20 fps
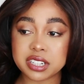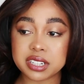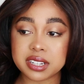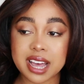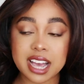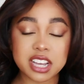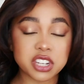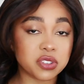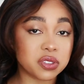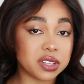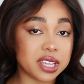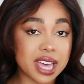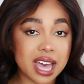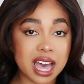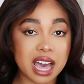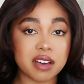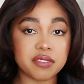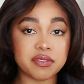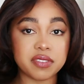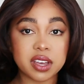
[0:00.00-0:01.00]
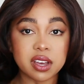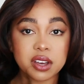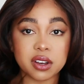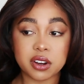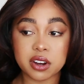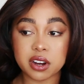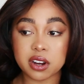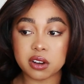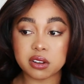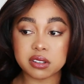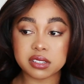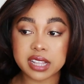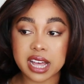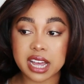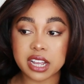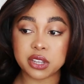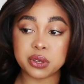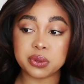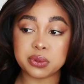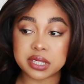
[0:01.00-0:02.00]
to actually have curls
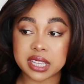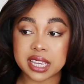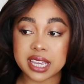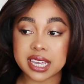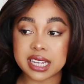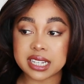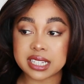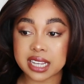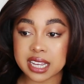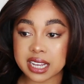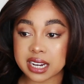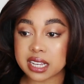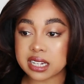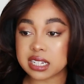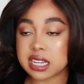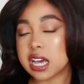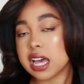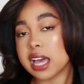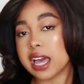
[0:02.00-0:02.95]
that use heat in it.